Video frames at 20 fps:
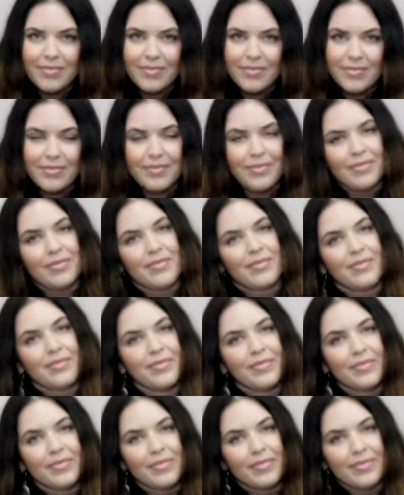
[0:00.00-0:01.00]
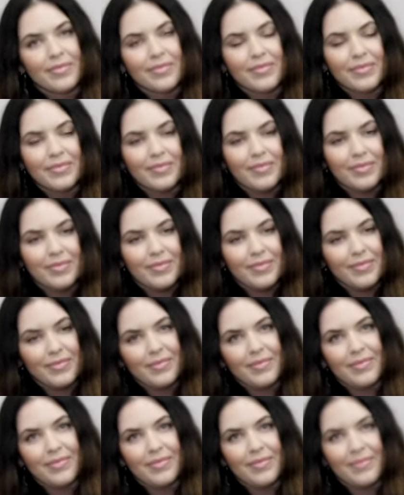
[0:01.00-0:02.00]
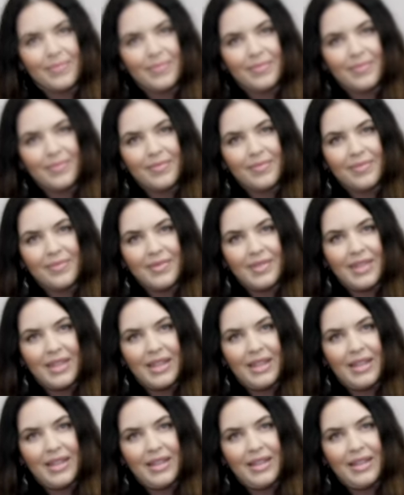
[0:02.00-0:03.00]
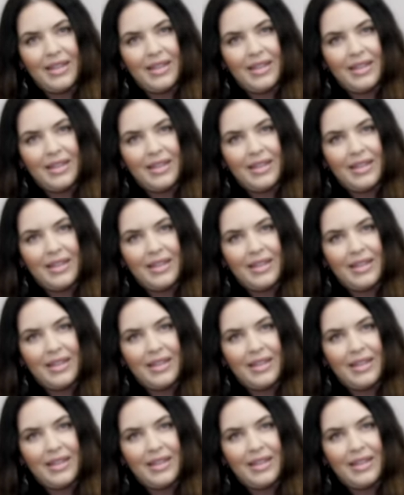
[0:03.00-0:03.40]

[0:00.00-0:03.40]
[no speech]